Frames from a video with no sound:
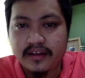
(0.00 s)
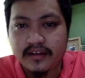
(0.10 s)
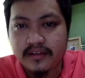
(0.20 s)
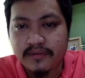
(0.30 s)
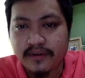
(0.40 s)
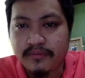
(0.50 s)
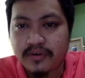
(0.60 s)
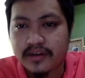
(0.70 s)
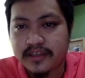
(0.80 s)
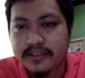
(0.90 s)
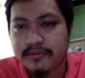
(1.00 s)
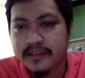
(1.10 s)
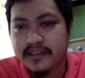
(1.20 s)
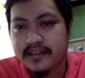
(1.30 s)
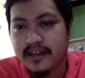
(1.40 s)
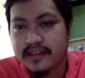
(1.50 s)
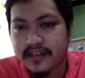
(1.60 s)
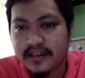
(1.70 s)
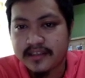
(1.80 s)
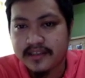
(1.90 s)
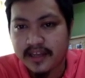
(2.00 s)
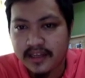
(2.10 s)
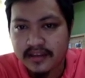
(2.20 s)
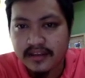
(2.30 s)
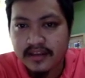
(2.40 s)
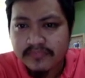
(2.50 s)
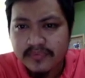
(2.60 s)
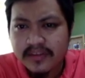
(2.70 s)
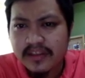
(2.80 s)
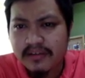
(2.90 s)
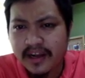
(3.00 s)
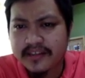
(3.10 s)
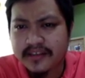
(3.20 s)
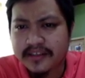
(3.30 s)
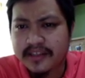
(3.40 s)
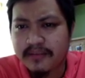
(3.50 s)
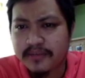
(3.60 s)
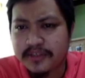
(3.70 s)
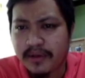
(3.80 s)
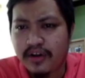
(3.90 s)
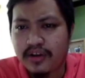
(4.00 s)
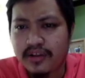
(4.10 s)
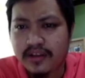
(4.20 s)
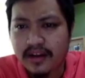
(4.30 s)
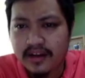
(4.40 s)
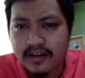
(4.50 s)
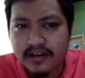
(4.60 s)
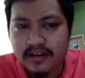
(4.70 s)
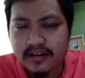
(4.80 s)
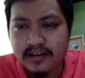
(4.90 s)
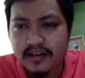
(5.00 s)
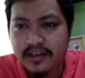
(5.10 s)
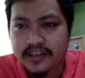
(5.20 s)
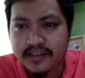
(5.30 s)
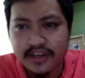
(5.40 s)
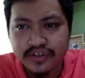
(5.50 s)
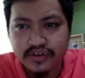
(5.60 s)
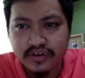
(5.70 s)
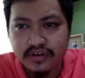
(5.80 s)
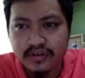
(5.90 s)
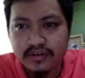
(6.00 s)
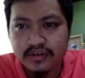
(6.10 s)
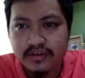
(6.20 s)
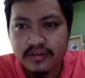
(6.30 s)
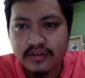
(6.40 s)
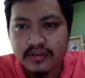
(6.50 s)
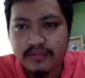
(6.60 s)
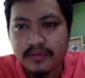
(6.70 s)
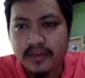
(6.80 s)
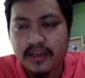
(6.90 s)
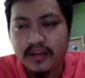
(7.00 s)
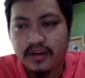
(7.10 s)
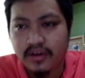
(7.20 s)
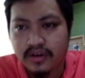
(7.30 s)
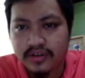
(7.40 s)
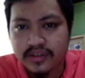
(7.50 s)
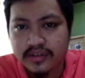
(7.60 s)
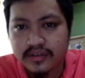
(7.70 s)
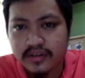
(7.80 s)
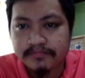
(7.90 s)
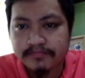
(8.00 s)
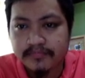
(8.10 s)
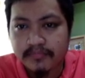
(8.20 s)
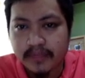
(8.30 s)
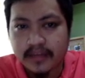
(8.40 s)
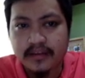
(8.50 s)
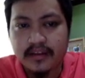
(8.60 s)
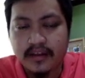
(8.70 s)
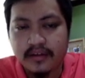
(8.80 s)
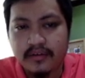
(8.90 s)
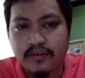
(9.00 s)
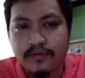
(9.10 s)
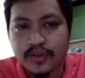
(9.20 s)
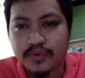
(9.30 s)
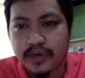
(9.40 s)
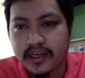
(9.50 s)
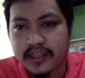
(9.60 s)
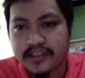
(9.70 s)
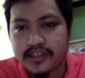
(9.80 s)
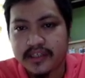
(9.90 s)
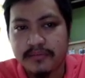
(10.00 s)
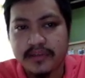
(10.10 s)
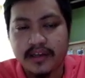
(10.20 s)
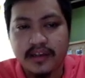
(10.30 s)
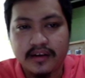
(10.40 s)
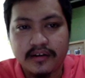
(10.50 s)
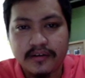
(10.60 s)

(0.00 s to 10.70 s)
the framework expressly tells us that rights are established by contract, legislation, meaning laws, but of course we are not just limited here.